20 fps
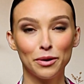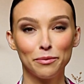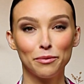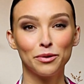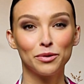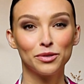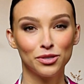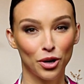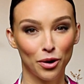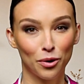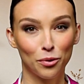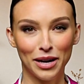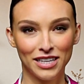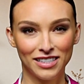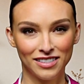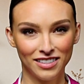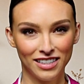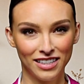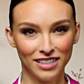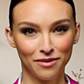
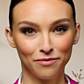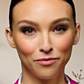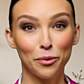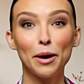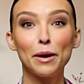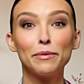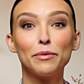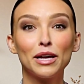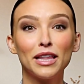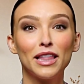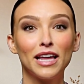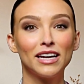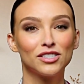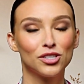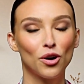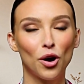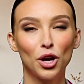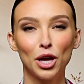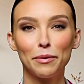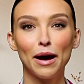Wasting. Remembering that it's
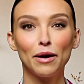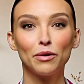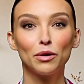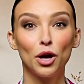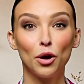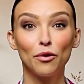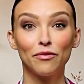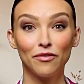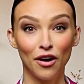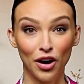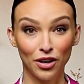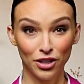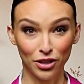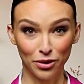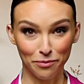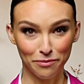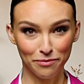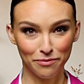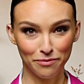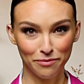all about low volume.